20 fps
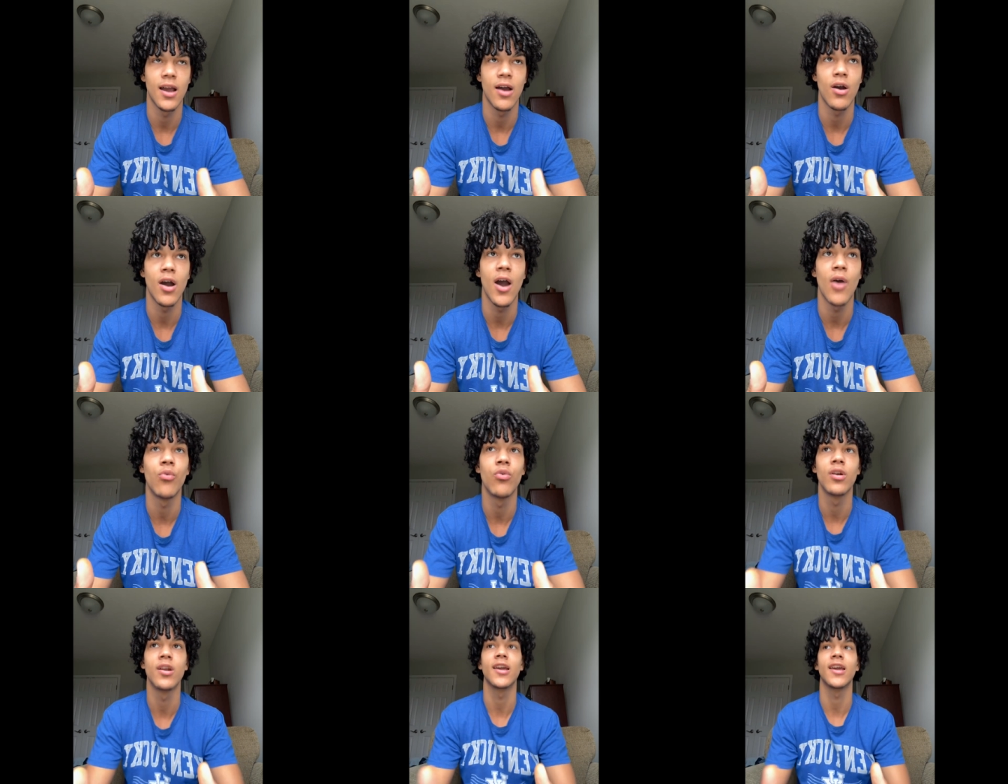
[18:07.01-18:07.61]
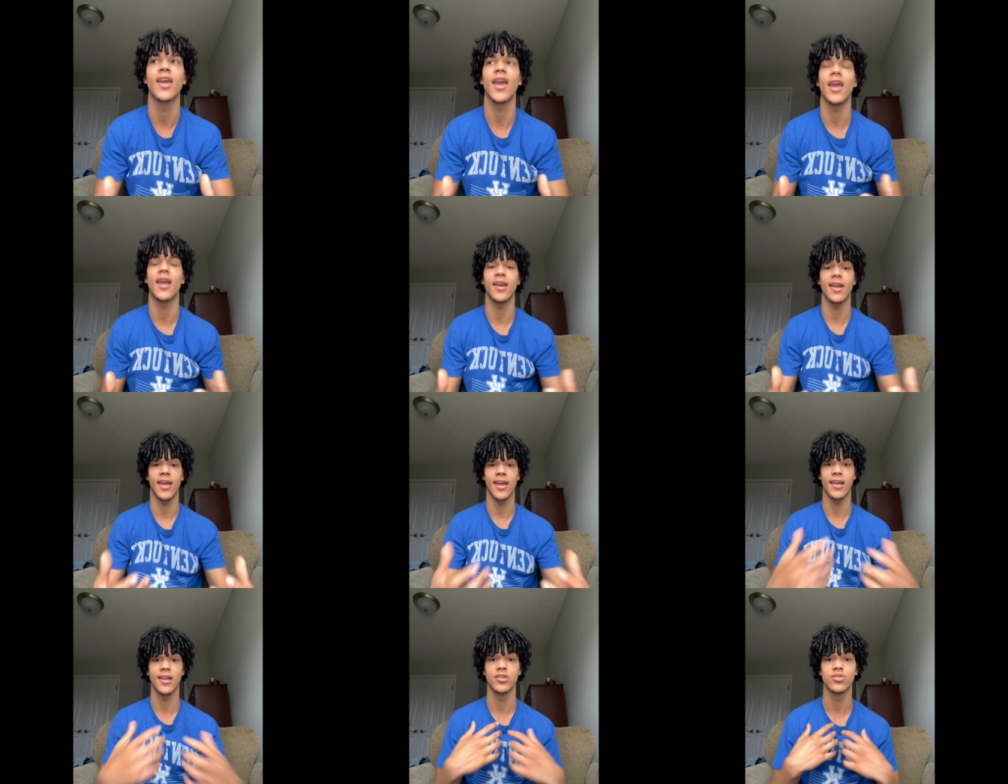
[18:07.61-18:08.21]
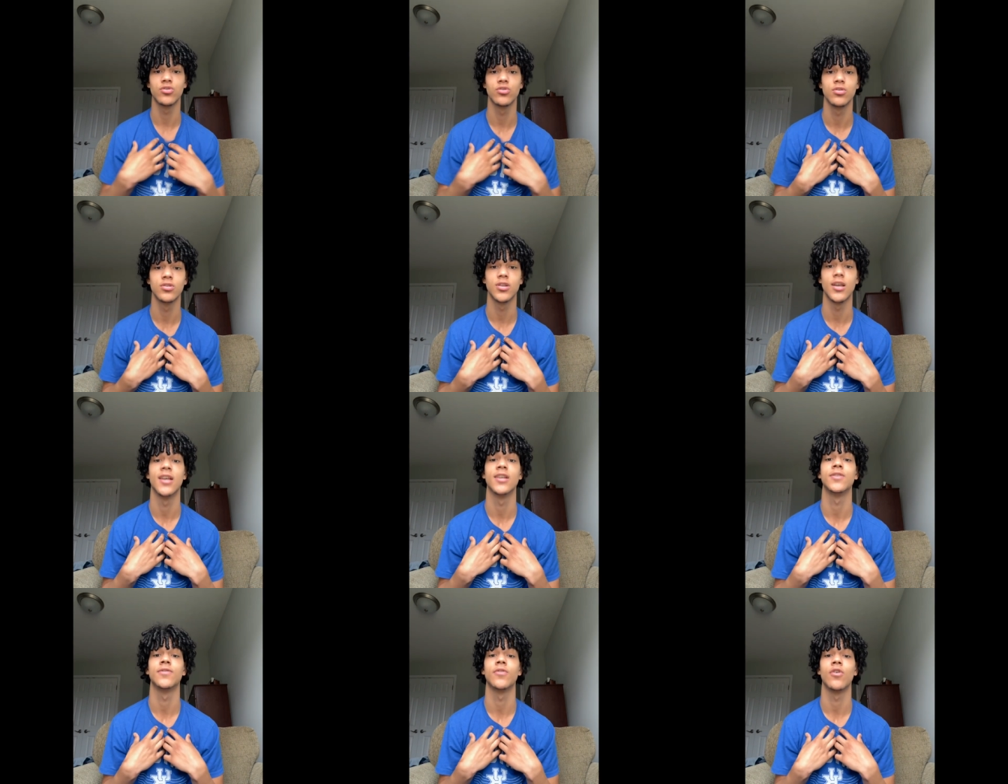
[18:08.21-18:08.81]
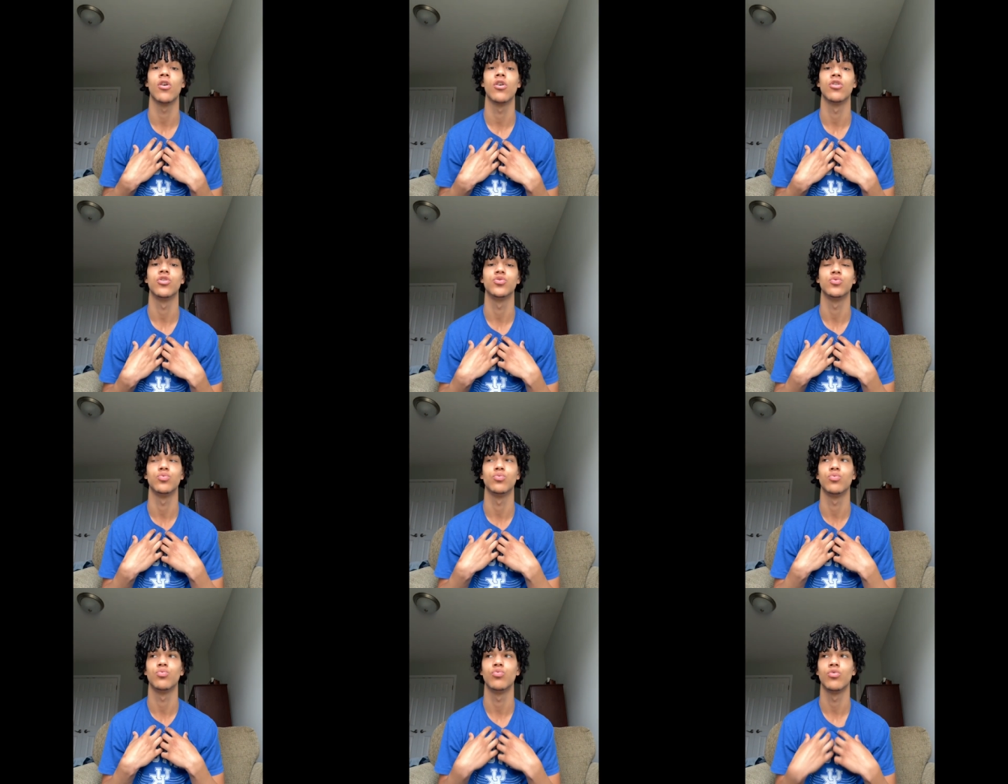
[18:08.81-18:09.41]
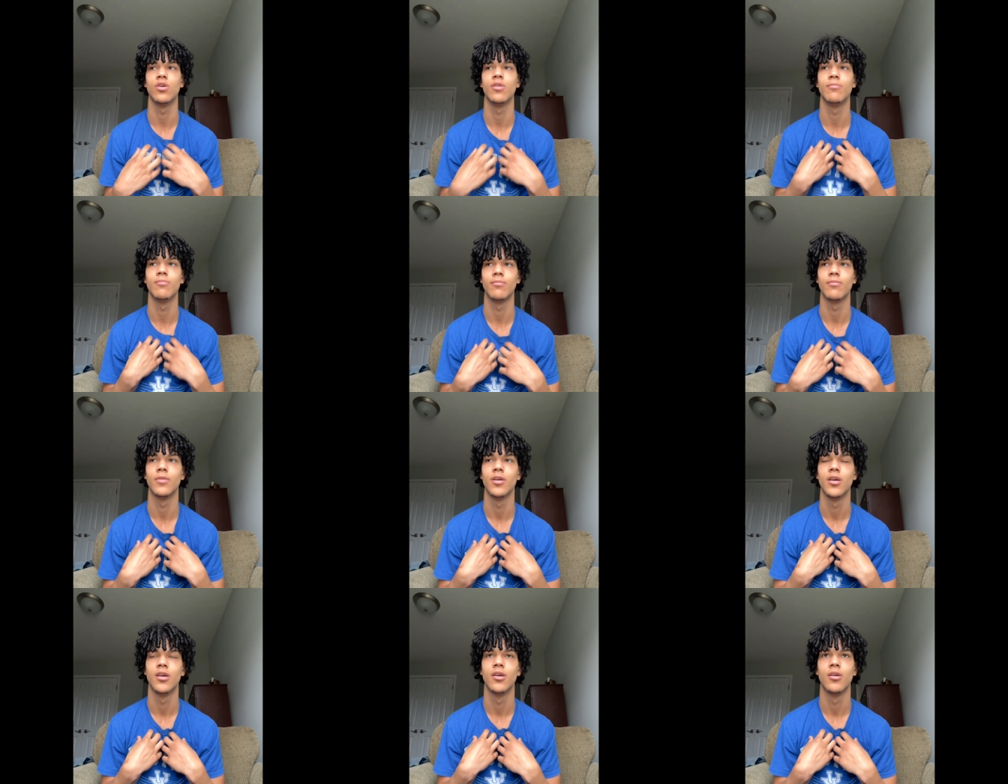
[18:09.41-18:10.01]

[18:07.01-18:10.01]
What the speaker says: I want to gain answers as far as what